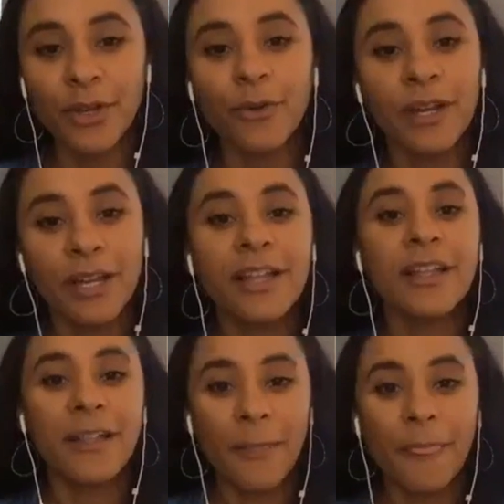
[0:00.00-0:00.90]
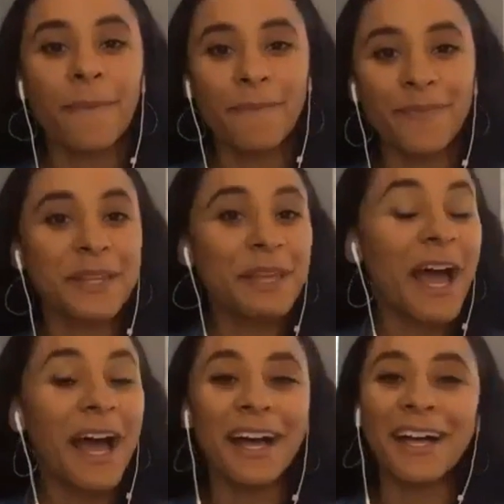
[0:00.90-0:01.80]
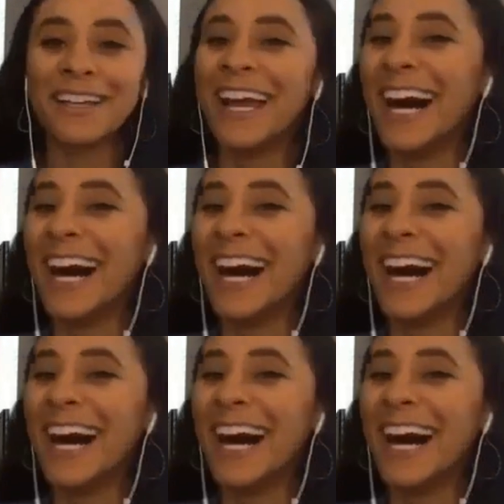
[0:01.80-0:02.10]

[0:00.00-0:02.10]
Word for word: Tell so, us about it. What is it? Yeah.